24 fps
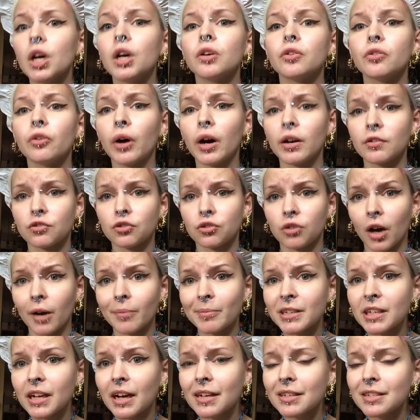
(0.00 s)
You have
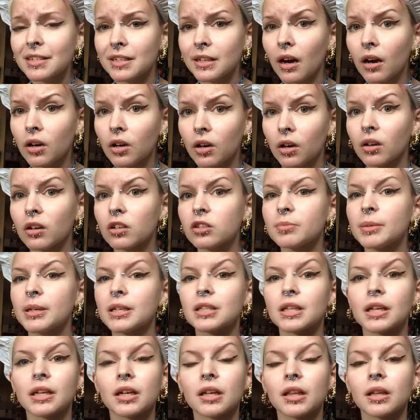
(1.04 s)
traumatized young girls by
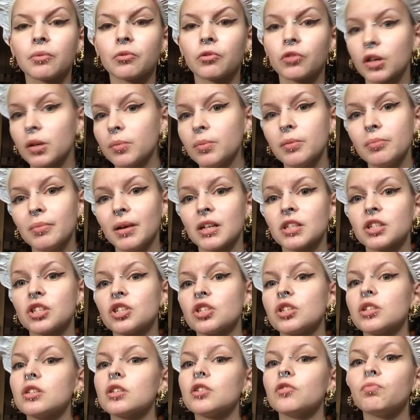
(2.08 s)
sending them creepy
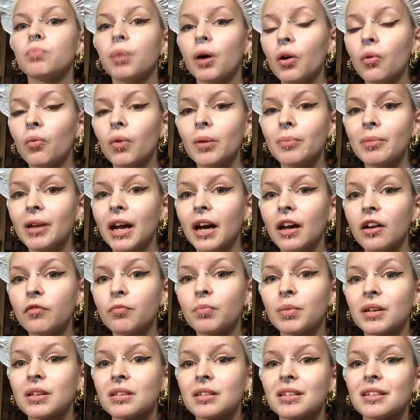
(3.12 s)
messages, you've put women out of
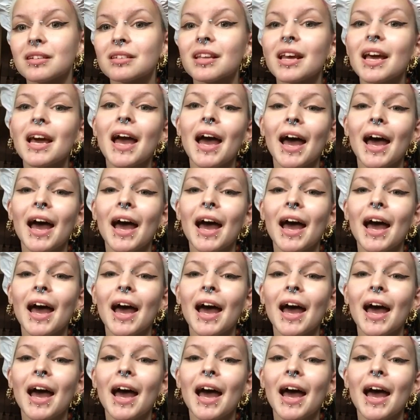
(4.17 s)
business,